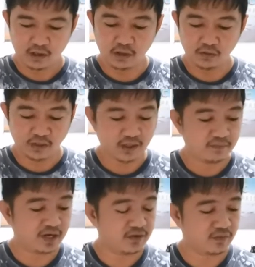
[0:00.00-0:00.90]
Oh, and
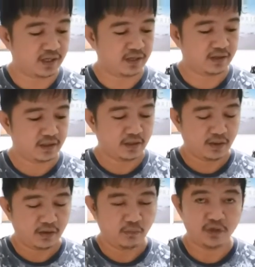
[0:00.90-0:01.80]
by the way,
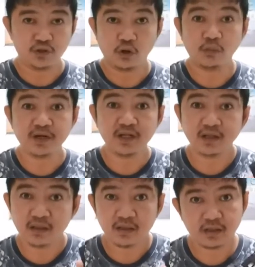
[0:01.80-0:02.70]
when you
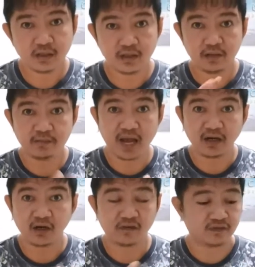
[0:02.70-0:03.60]
open the
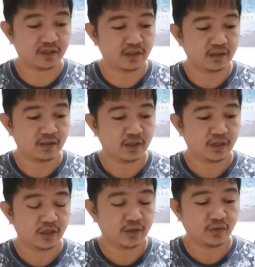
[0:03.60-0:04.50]
back cover,
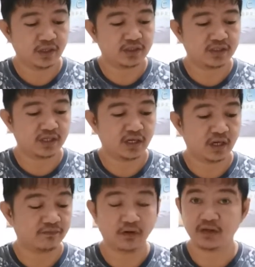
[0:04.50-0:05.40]
you can see
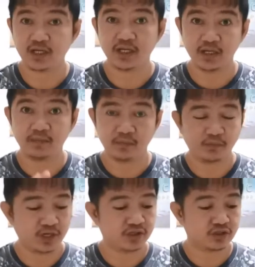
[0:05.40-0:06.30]
I've already
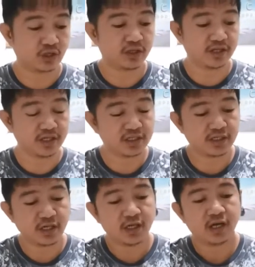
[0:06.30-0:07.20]
pre-installed
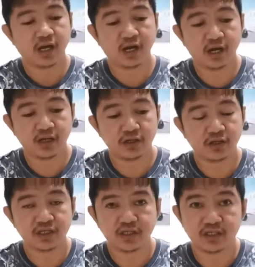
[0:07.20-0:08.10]
this. You
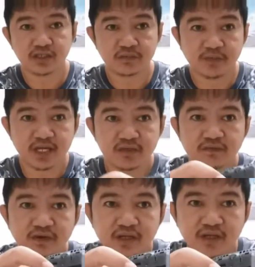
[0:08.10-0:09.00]
can see the space
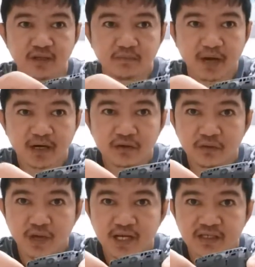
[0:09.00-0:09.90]
for the
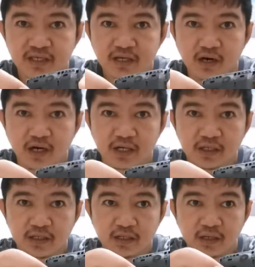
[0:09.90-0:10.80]
micro SD card
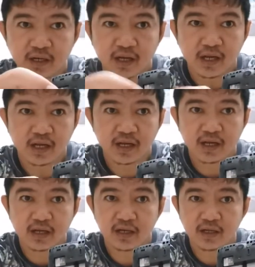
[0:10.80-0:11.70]

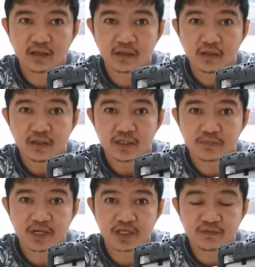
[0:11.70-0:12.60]
and
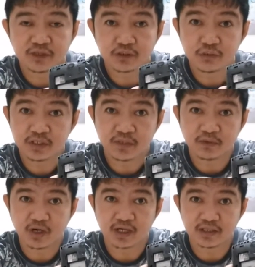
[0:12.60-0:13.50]
space for 2 SIM
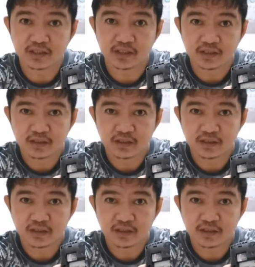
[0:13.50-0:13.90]
cards.